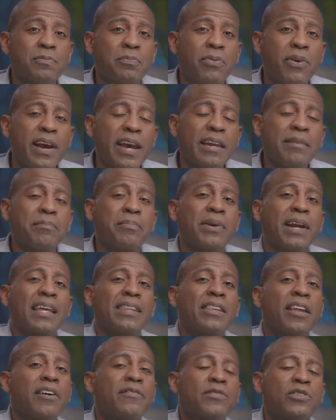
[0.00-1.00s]
brain, but I
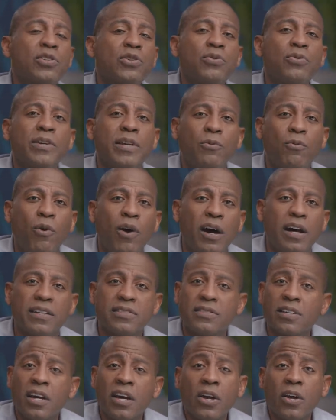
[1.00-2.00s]
loved who he
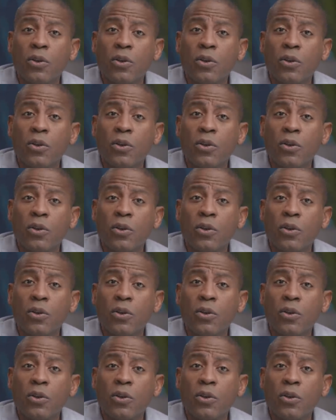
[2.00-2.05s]
was.